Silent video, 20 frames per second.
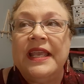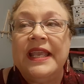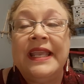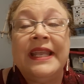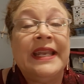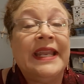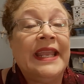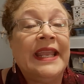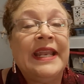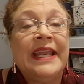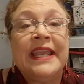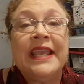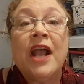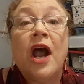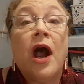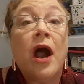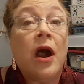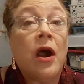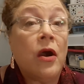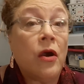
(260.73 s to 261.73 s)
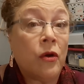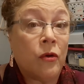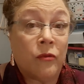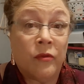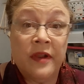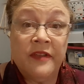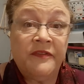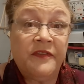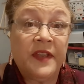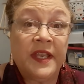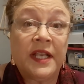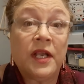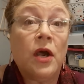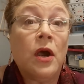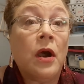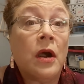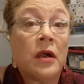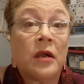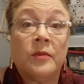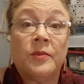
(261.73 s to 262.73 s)
in any horrific,
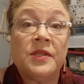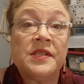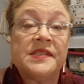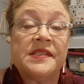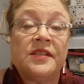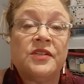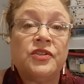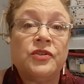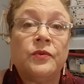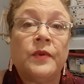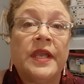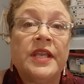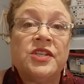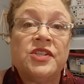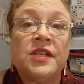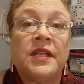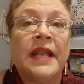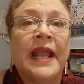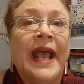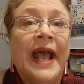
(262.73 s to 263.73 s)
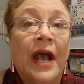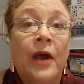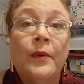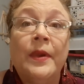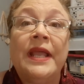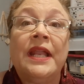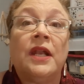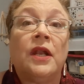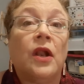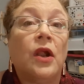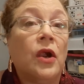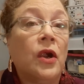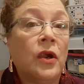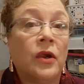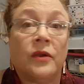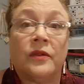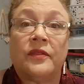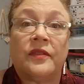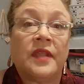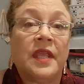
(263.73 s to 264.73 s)
horrible situation. How on
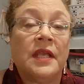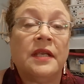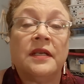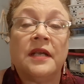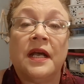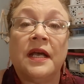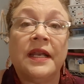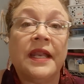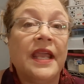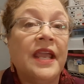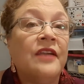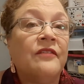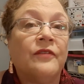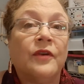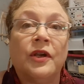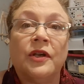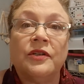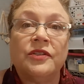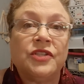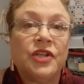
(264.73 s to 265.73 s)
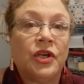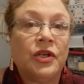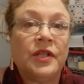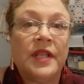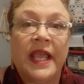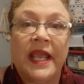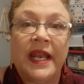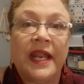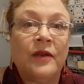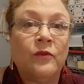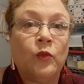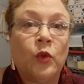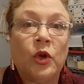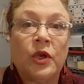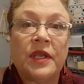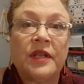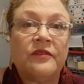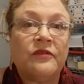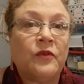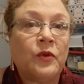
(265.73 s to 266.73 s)
earth can God ever turn that and
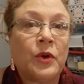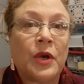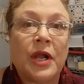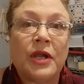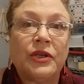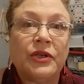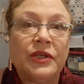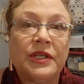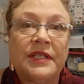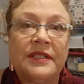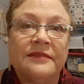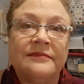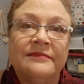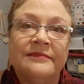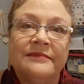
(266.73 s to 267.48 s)
work it for our good?